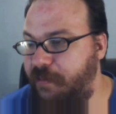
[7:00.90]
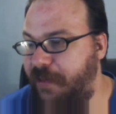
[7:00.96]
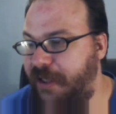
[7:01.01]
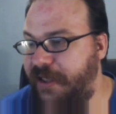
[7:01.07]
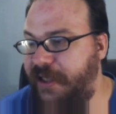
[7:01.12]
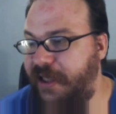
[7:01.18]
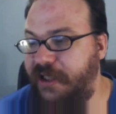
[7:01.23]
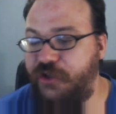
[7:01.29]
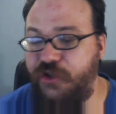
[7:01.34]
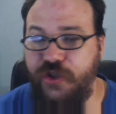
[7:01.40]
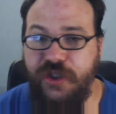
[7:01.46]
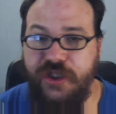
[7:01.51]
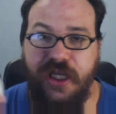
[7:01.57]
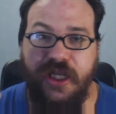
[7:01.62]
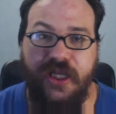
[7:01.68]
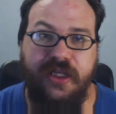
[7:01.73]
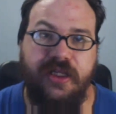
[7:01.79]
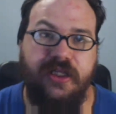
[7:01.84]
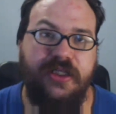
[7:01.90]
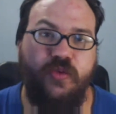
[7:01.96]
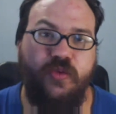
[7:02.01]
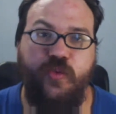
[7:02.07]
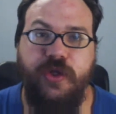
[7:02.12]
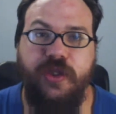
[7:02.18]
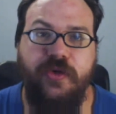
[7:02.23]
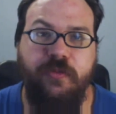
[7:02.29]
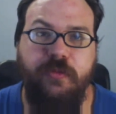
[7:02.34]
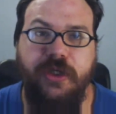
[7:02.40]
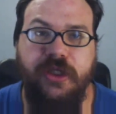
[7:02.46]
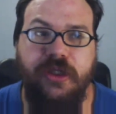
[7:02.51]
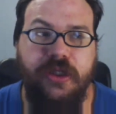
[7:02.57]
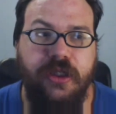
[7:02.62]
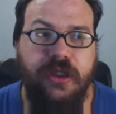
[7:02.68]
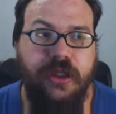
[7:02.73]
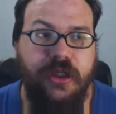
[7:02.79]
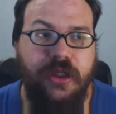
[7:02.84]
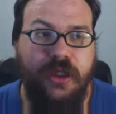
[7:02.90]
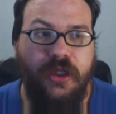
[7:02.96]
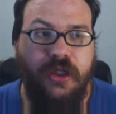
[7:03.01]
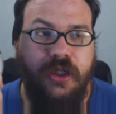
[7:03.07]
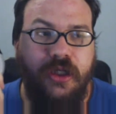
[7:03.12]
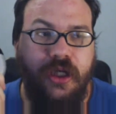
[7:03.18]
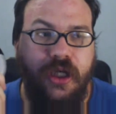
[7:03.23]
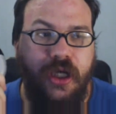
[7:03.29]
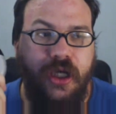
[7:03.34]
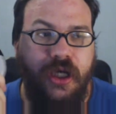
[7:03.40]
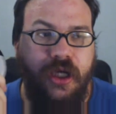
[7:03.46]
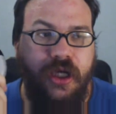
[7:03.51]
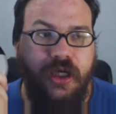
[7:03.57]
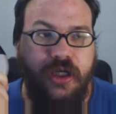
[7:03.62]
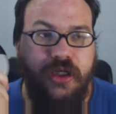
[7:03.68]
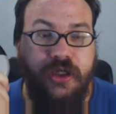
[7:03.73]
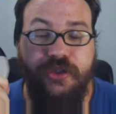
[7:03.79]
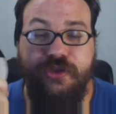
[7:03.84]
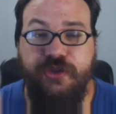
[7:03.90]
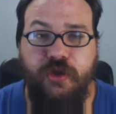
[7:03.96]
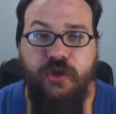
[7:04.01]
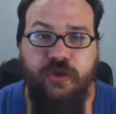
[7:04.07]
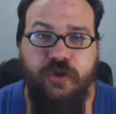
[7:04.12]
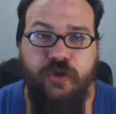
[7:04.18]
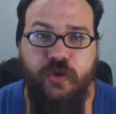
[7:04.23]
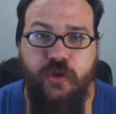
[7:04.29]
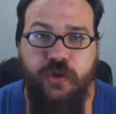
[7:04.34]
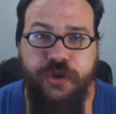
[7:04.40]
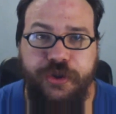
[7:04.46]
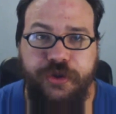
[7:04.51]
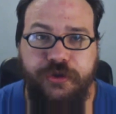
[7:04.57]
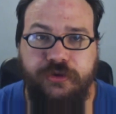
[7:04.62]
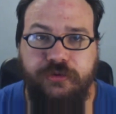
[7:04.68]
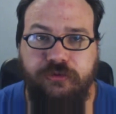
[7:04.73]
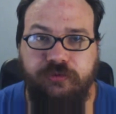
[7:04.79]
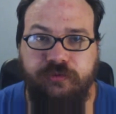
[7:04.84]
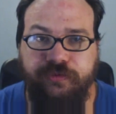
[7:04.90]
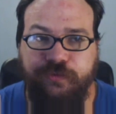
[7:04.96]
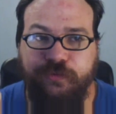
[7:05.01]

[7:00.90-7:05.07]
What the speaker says: I might actually take this with me. Canola oil